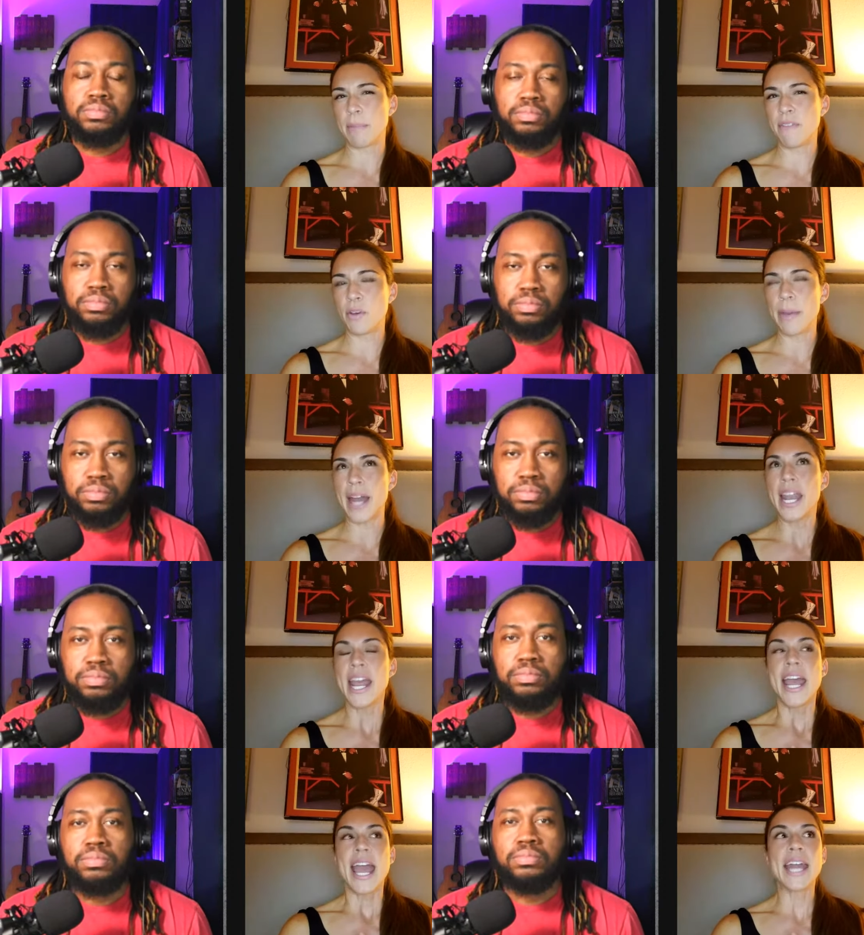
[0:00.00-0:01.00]
Speaker 1: me feel bad.
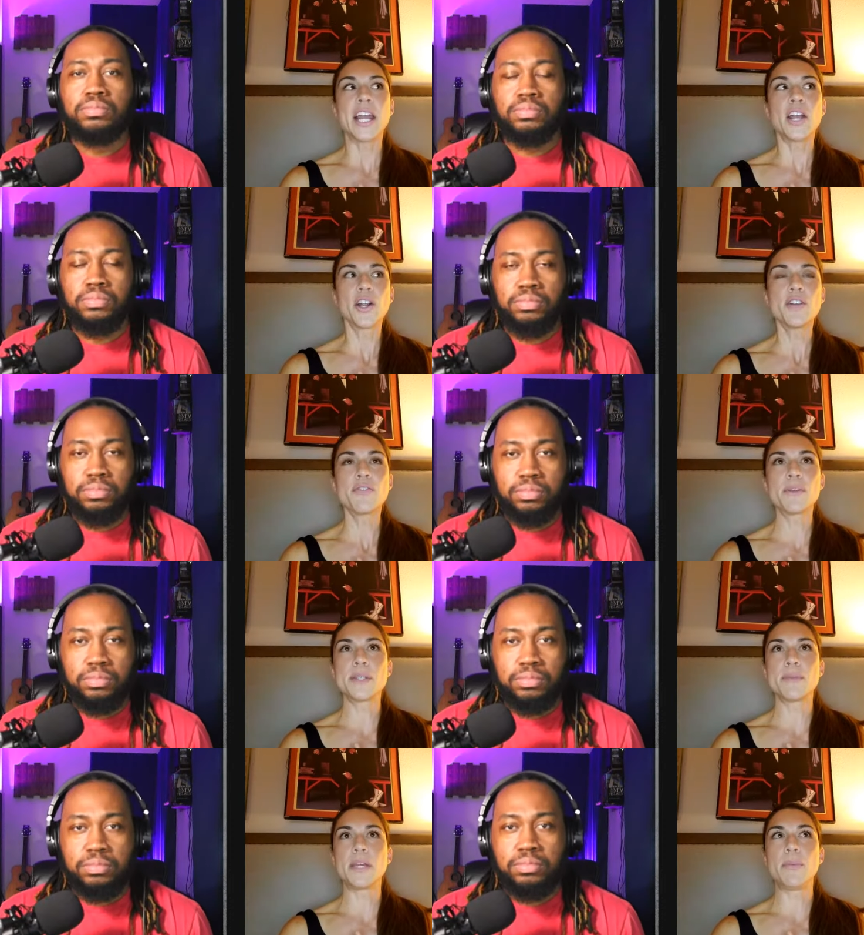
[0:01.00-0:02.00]
And I heard from
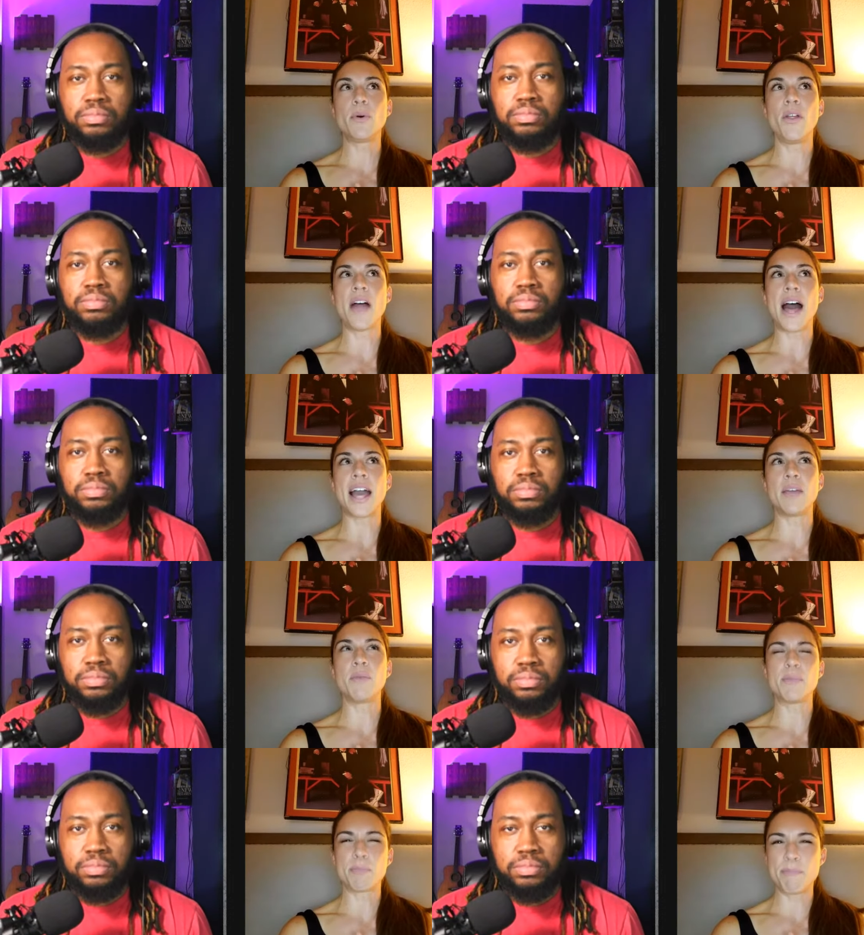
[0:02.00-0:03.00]
some people that it
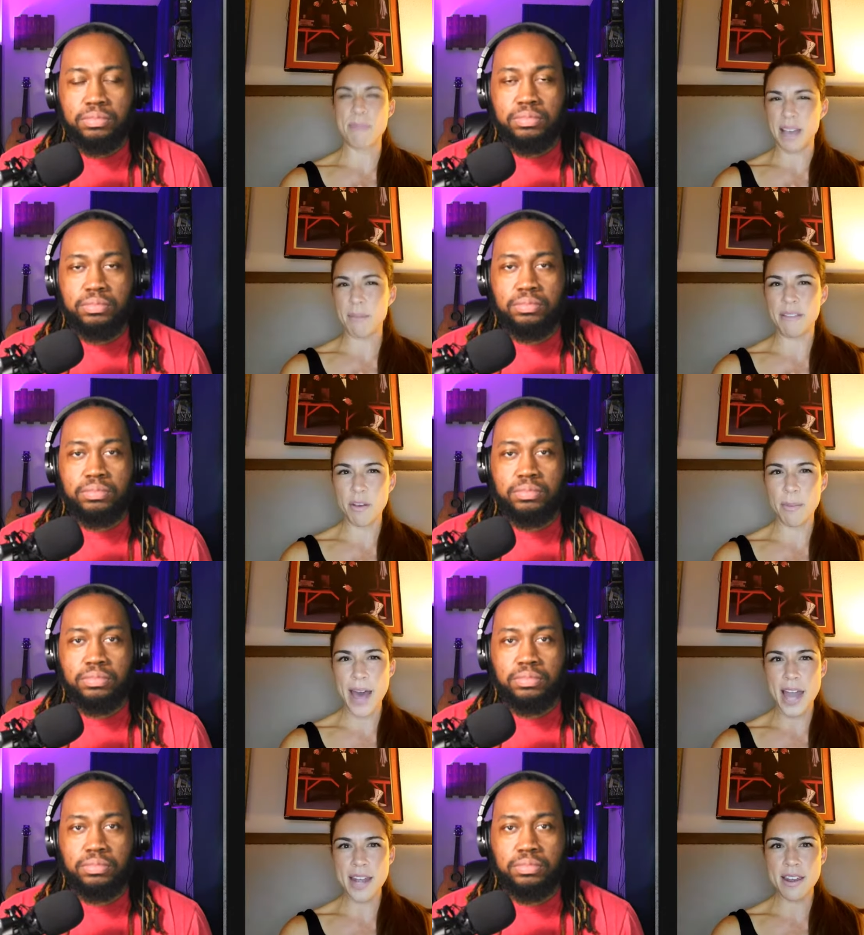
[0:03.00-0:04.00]
would make me feel
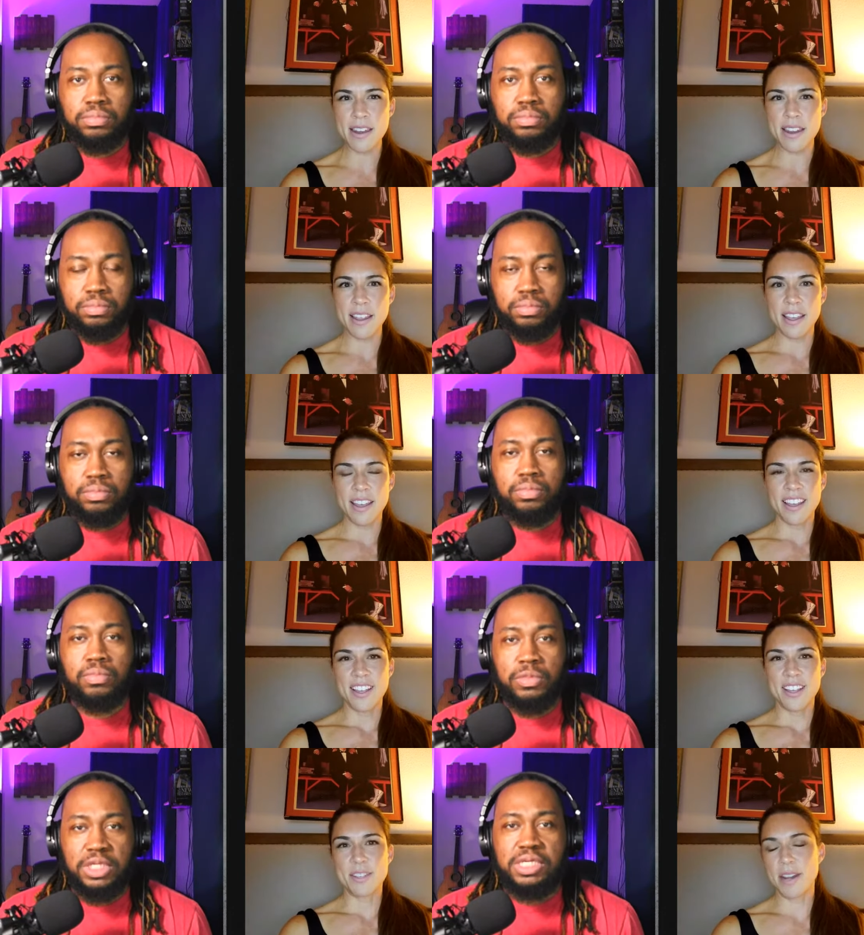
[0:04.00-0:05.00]
bad,
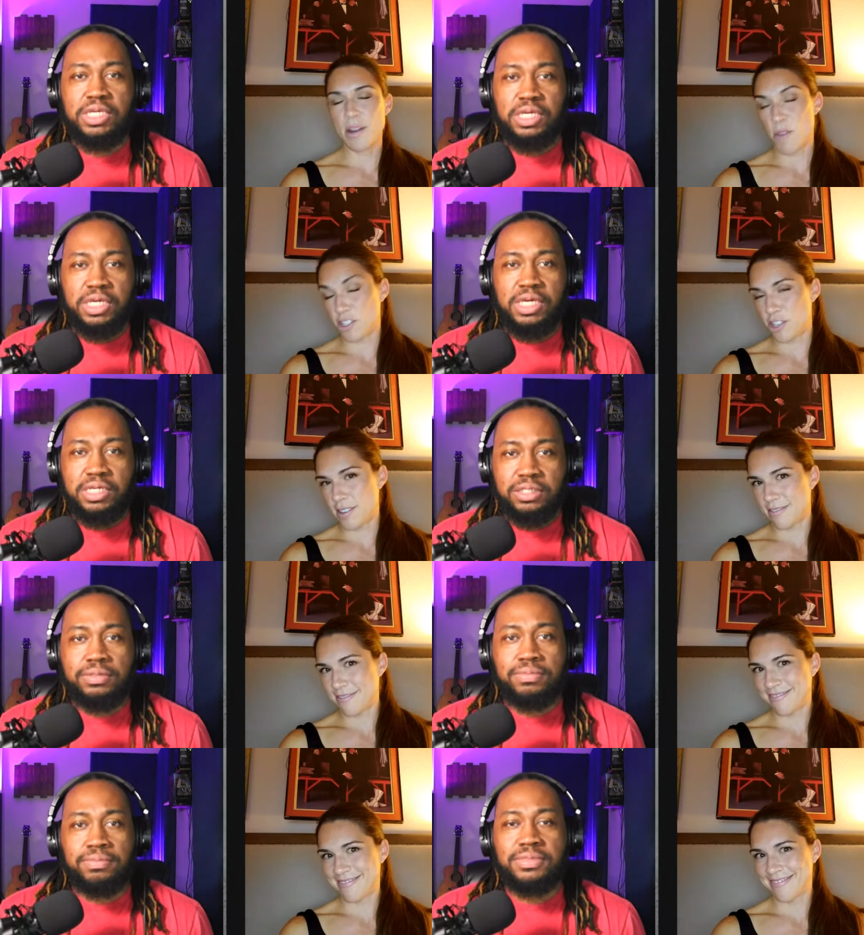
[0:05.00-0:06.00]
so I didn't watch it.
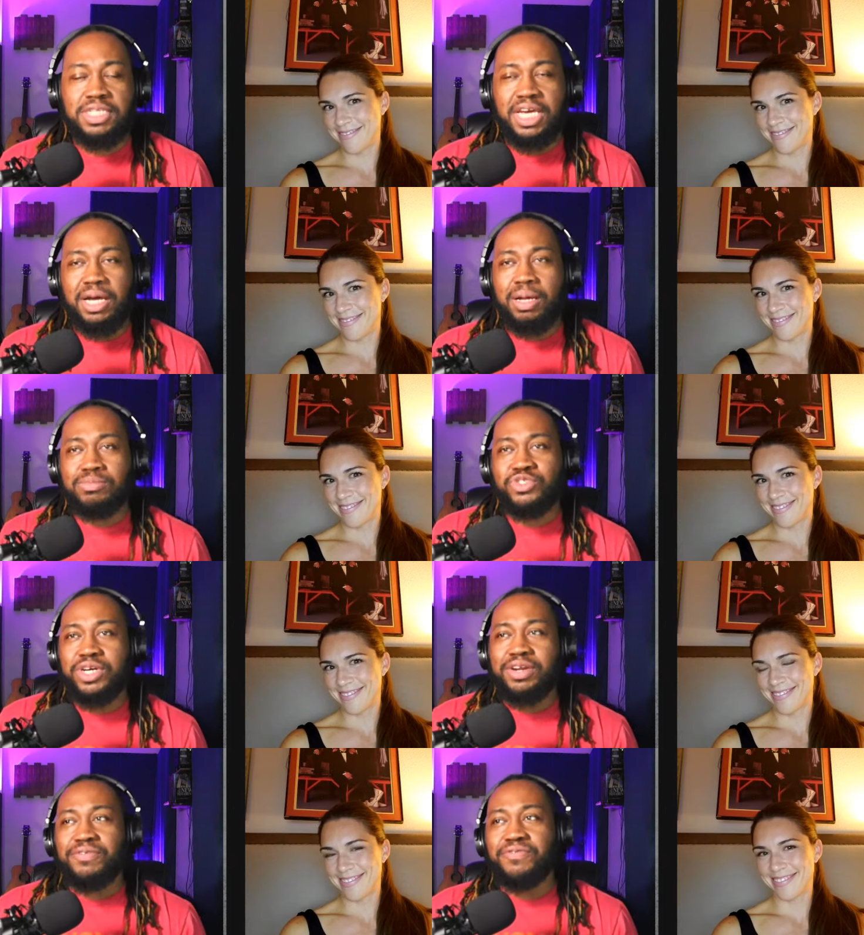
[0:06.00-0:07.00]
Speaker 2: Yeah, I'm
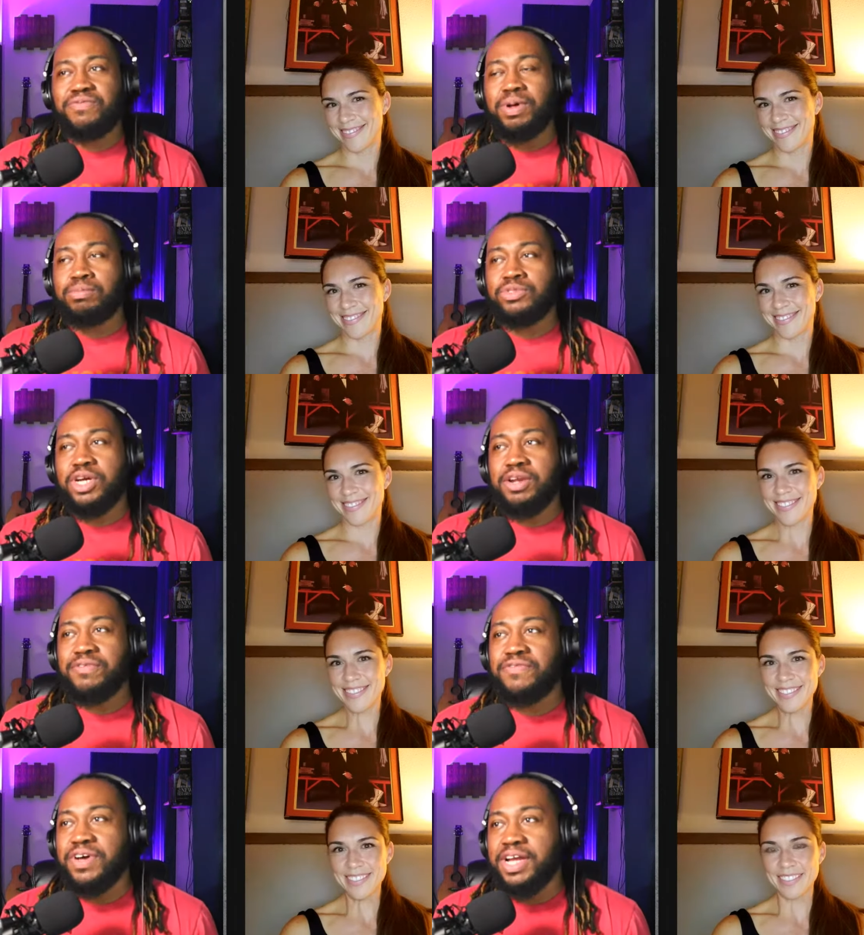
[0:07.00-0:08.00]
trying to I'm trying to
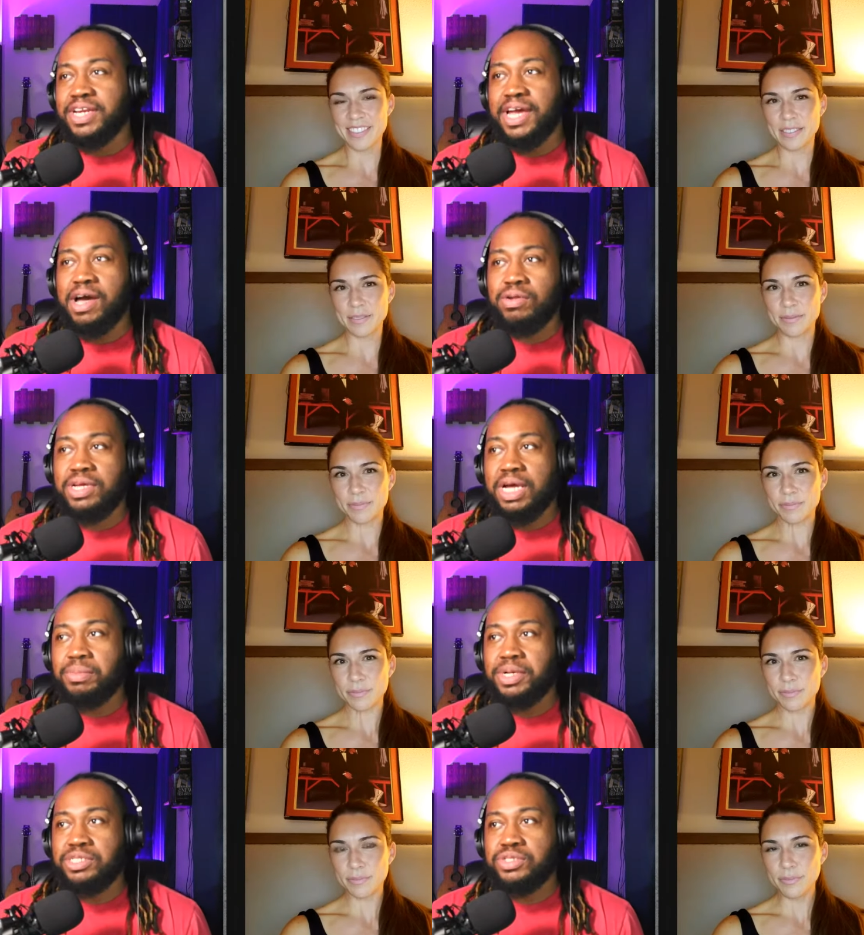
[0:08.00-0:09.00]
find out how
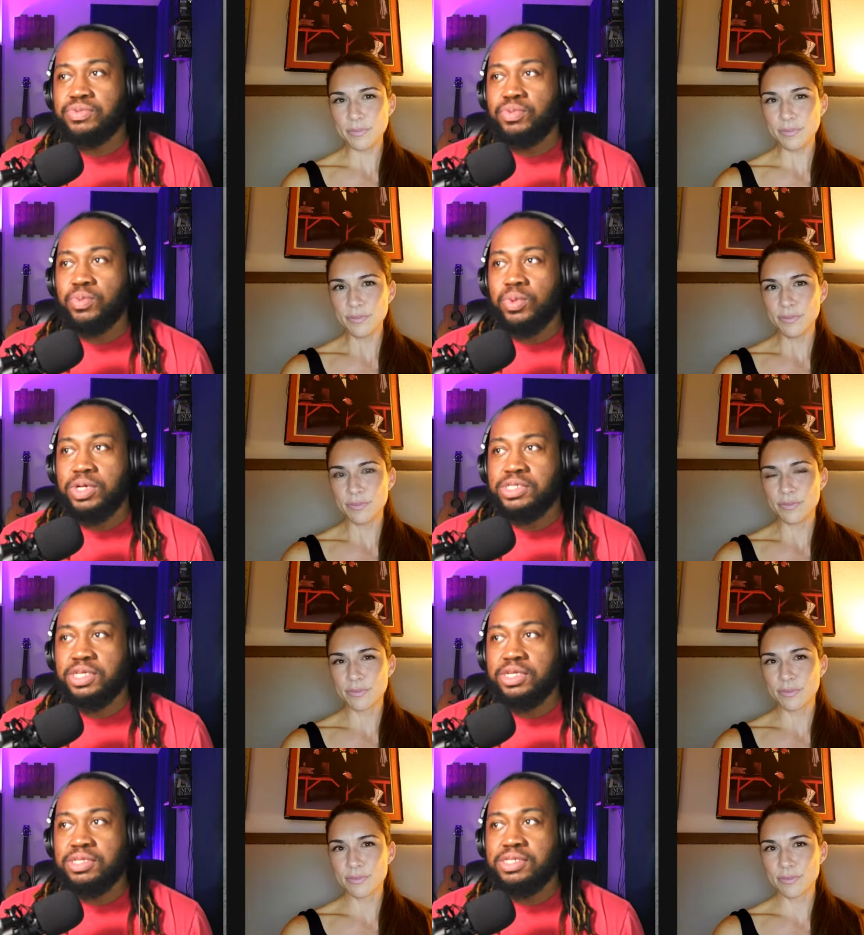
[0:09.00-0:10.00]
much was
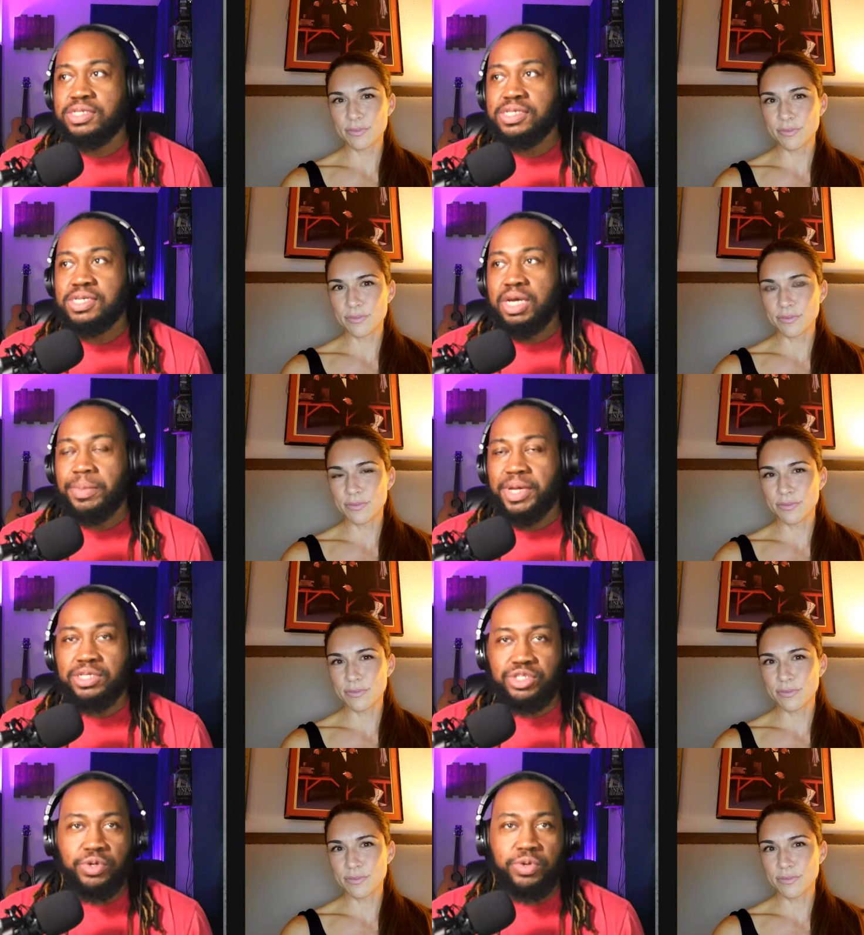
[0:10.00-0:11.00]
it. I mean, because you